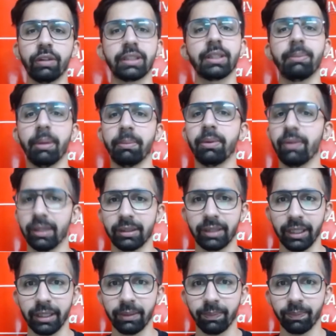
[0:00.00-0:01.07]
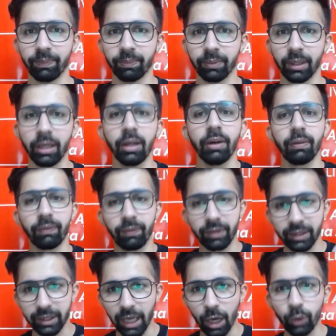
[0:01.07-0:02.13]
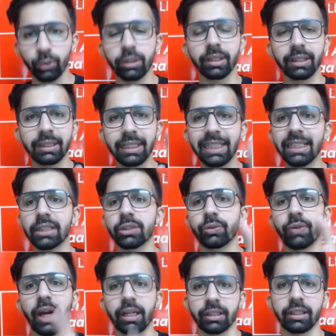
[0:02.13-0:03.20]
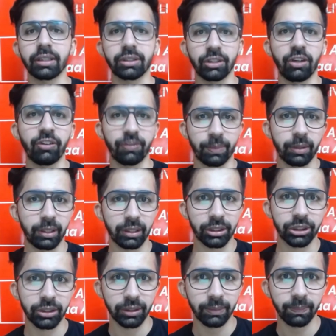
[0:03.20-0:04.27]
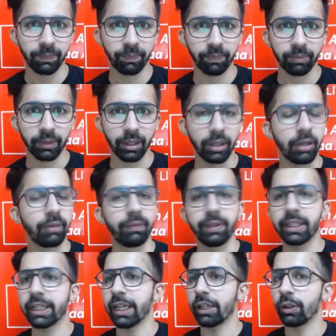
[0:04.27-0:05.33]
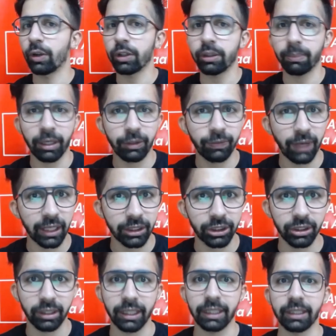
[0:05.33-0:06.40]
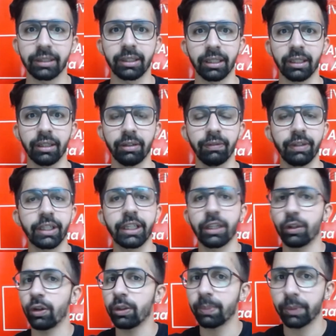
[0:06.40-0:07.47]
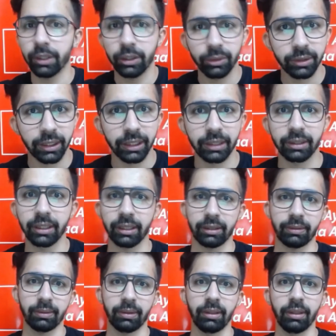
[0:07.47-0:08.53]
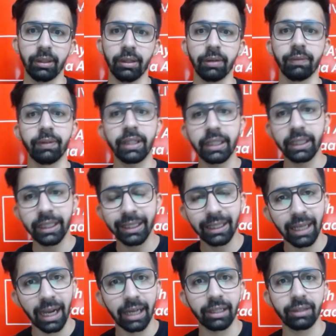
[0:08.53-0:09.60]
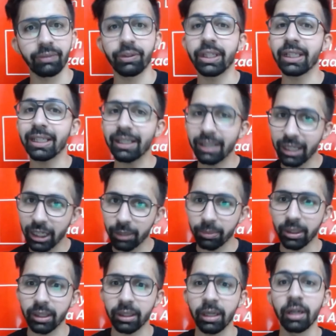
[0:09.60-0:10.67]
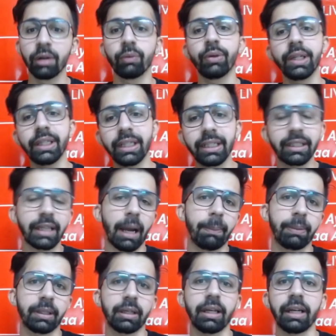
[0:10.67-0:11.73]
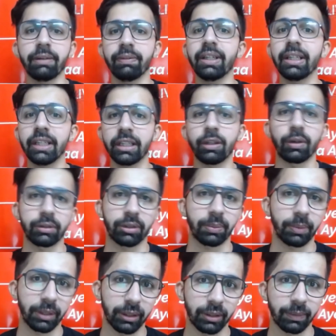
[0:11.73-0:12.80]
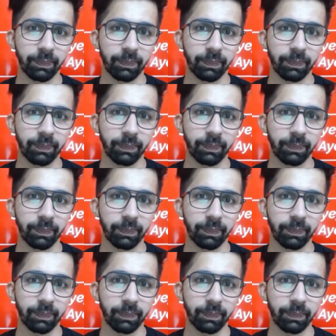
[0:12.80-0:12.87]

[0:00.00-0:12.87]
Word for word: remember one thing. Without these factors of production, we cannot manufacture anything. We cannot produce anything. We need land, we need labor, we need capital, and we need entrepreneur.